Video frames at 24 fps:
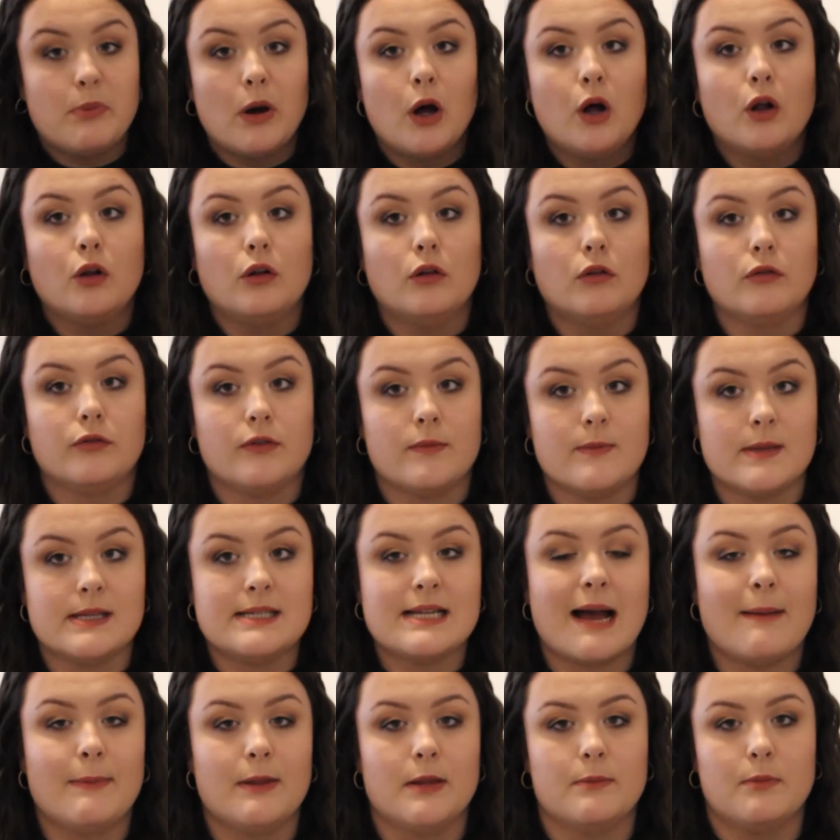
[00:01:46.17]
pull from the
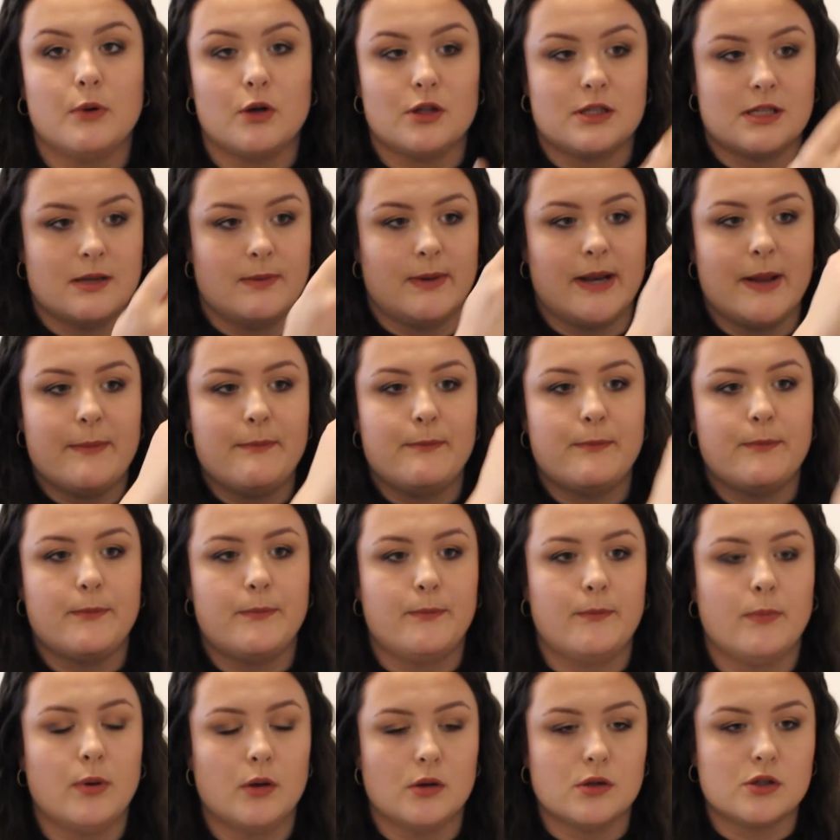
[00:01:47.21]
tab at the bottom and it
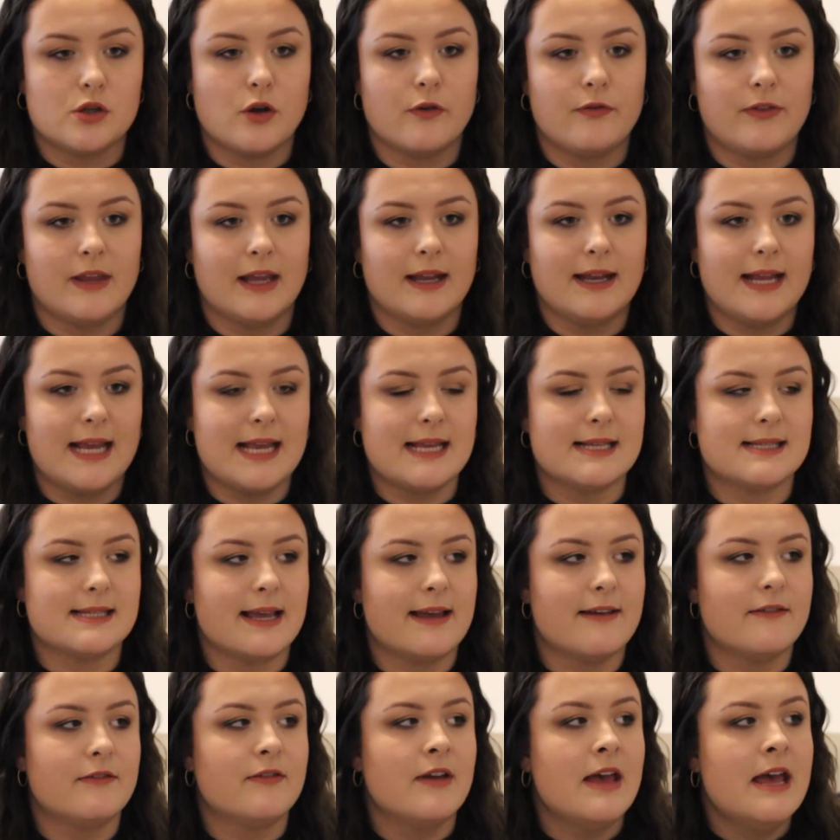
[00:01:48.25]
pulls off the
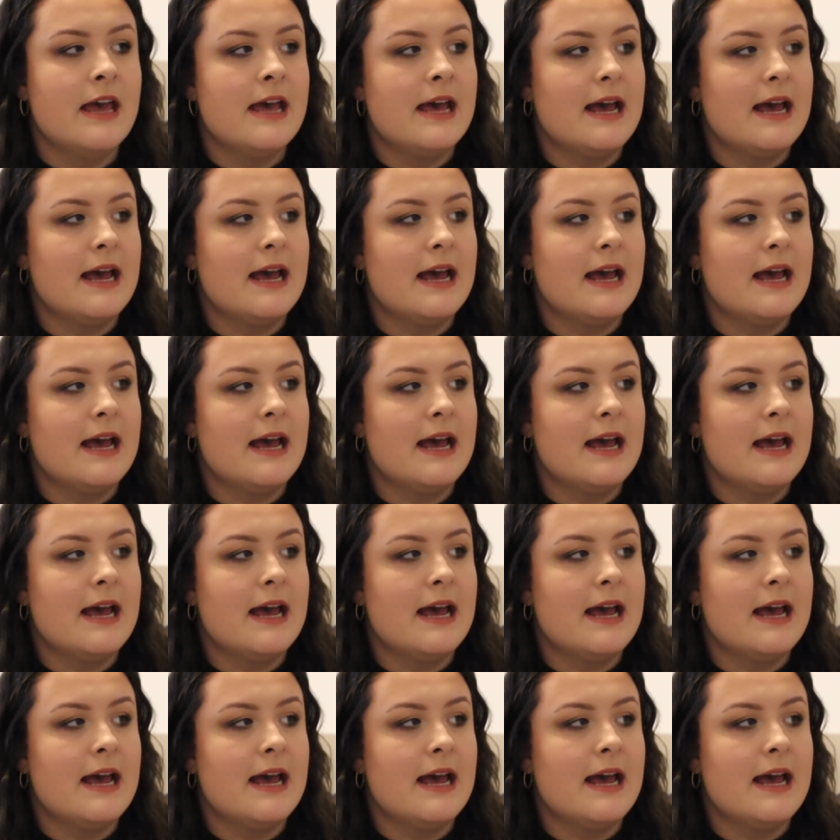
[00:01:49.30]
adhesive.